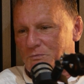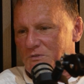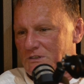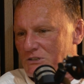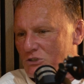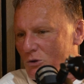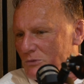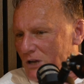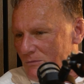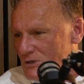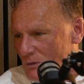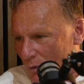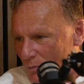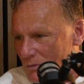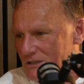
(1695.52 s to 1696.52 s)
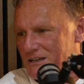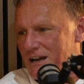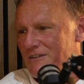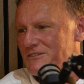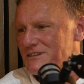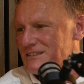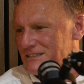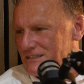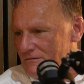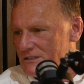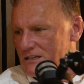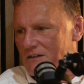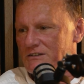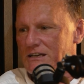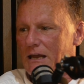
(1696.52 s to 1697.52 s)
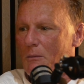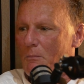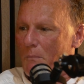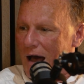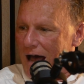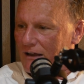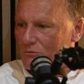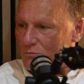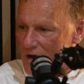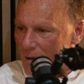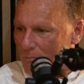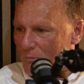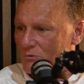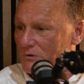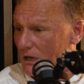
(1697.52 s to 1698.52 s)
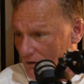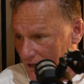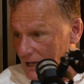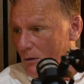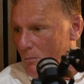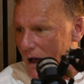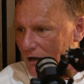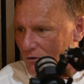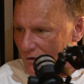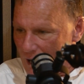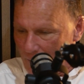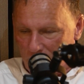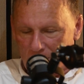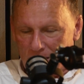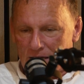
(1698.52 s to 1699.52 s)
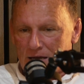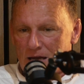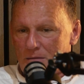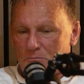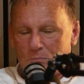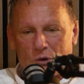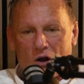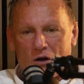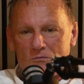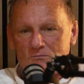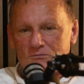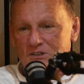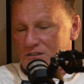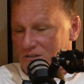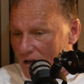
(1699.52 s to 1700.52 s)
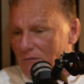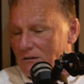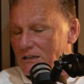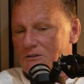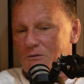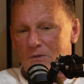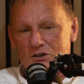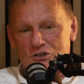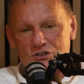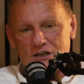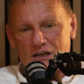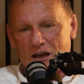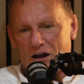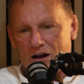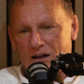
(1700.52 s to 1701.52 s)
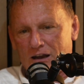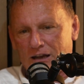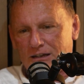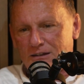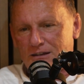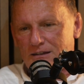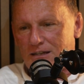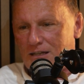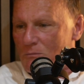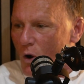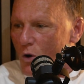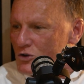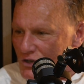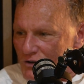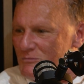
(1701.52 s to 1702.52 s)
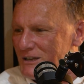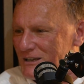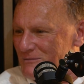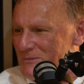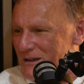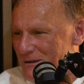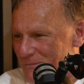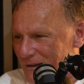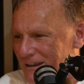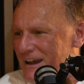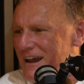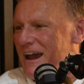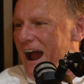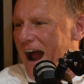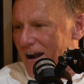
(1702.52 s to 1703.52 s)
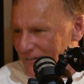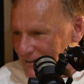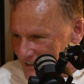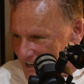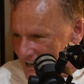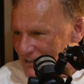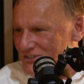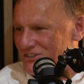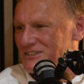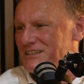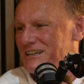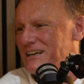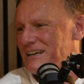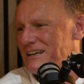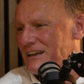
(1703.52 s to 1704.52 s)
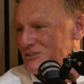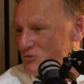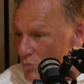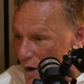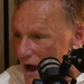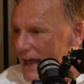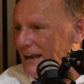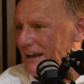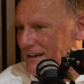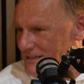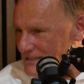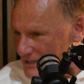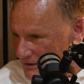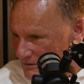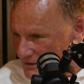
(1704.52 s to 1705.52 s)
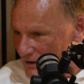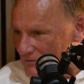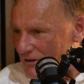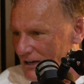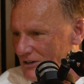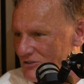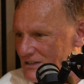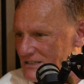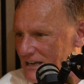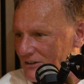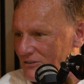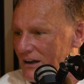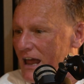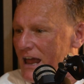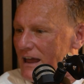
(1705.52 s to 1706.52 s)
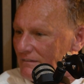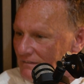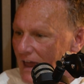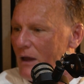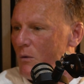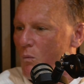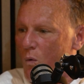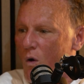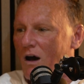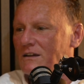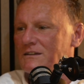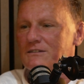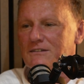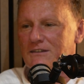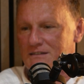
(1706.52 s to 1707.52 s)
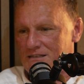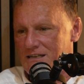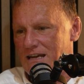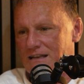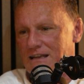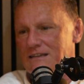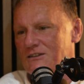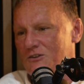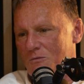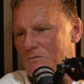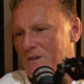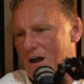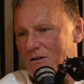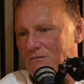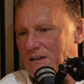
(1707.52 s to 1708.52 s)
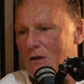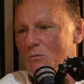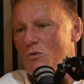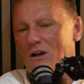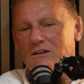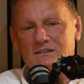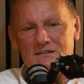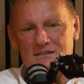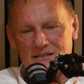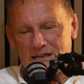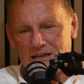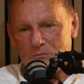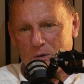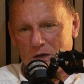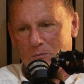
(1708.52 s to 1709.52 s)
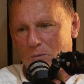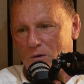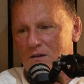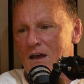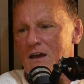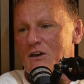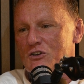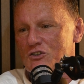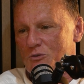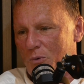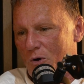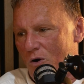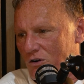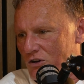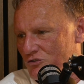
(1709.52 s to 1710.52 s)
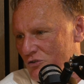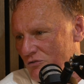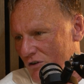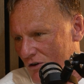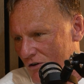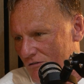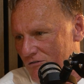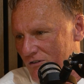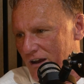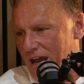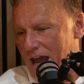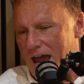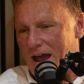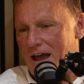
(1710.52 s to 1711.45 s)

sometimes the public service and civil service get a bad rep. Really, they get a bad rap. But since I went into emergency care, like the most committed people are in the HSE as well as the voluntary sector. They want to see this come down. They want to see people supported through recovery.